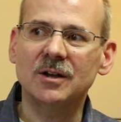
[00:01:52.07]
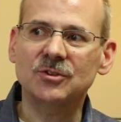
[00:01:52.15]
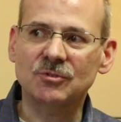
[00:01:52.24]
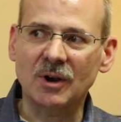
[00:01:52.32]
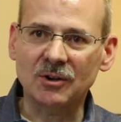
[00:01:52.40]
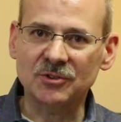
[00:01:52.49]

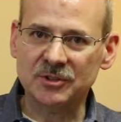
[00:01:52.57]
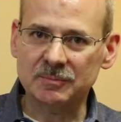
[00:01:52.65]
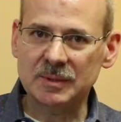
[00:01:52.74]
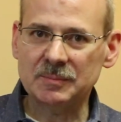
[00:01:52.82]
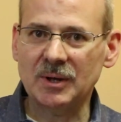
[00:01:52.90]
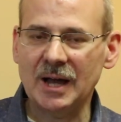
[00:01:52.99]
struggles that
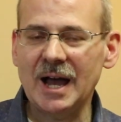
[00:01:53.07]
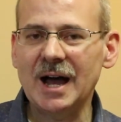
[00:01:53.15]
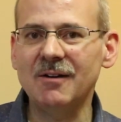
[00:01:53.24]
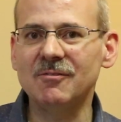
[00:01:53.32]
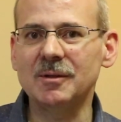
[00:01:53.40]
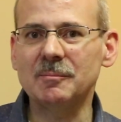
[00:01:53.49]
people
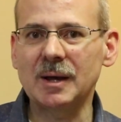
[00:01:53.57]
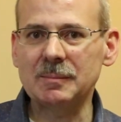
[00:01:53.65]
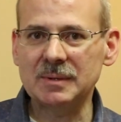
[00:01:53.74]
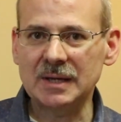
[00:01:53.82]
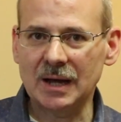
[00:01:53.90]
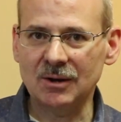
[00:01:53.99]
have that
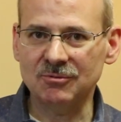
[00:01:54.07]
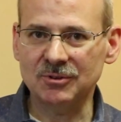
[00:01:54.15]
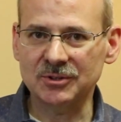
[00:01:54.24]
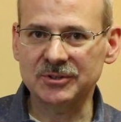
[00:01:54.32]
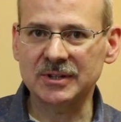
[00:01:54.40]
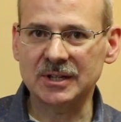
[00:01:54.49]
might be
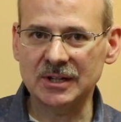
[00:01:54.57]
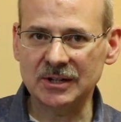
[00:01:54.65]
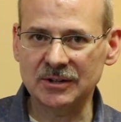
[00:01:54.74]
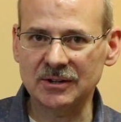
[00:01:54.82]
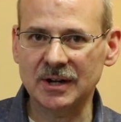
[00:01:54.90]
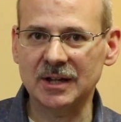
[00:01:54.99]
helpful to
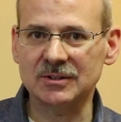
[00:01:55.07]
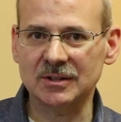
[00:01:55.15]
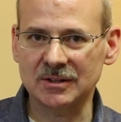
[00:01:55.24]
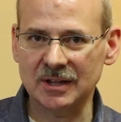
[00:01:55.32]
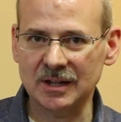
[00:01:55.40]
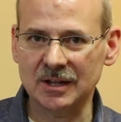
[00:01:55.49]
hear and to
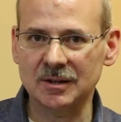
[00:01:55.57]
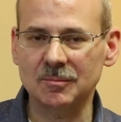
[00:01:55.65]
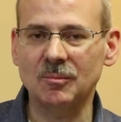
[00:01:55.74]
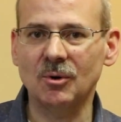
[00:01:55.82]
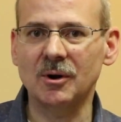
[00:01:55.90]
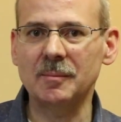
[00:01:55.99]
think
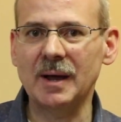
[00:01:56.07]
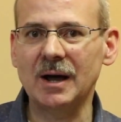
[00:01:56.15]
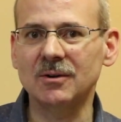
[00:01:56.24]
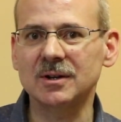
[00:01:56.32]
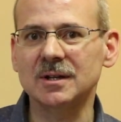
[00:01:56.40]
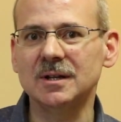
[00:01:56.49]
more
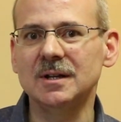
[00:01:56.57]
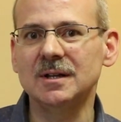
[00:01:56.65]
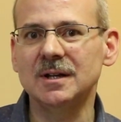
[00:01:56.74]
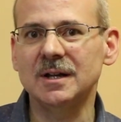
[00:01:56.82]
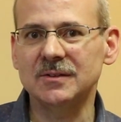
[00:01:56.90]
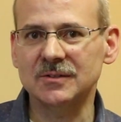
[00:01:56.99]
about.
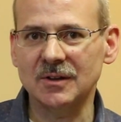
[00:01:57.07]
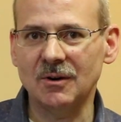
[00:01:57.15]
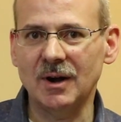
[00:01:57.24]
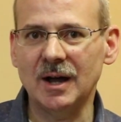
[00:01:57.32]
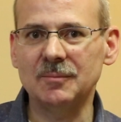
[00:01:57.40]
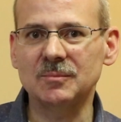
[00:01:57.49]
And
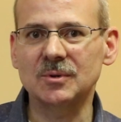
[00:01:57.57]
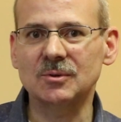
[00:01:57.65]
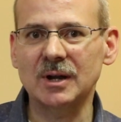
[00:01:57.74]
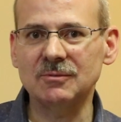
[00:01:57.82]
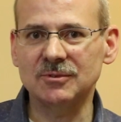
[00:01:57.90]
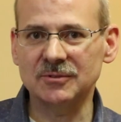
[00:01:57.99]
so I'm
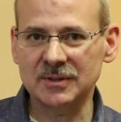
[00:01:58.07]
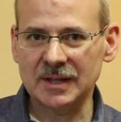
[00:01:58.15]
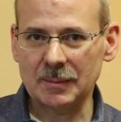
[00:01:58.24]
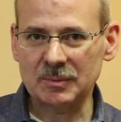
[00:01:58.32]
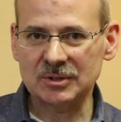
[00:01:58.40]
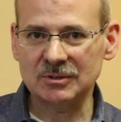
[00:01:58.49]
grateful for the
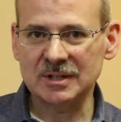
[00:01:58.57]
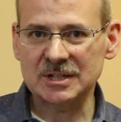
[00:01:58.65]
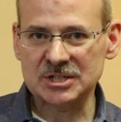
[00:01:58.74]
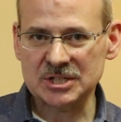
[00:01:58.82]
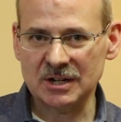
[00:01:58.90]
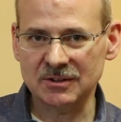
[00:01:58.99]
opportunity
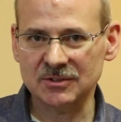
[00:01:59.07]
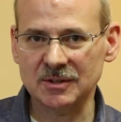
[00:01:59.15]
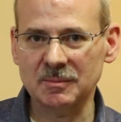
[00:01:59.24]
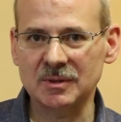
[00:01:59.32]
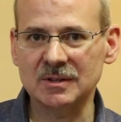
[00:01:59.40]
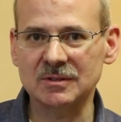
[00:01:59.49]
to share
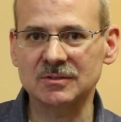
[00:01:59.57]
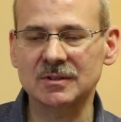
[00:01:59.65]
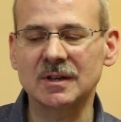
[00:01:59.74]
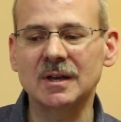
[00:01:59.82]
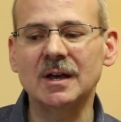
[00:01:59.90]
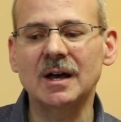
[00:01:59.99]
some of these
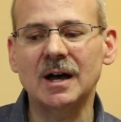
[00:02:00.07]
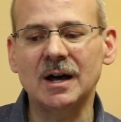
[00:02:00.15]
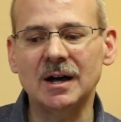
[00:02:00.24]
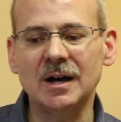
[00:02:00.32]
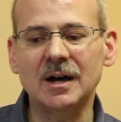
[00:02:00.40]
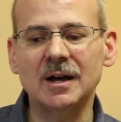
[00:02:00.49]

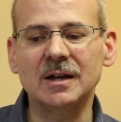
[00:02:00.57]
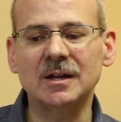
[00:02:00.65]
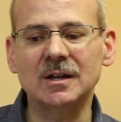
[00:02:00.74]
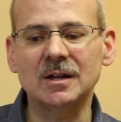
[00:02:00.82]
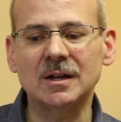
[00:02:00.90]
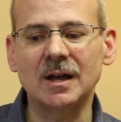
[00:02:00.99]

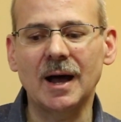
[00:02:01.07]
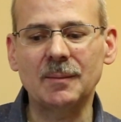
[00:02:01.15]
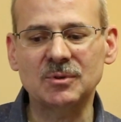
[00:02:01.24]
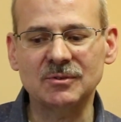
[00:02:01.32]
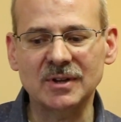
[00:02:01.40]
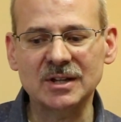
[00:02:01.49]

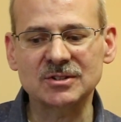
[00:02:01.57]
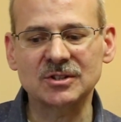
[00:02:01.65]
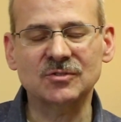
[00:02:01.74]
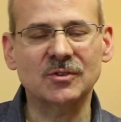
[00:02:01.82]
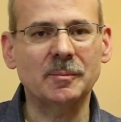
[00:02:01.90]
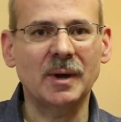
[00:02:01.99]

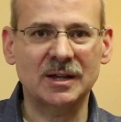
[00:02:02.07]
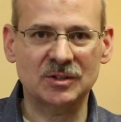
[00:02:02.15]
observations from my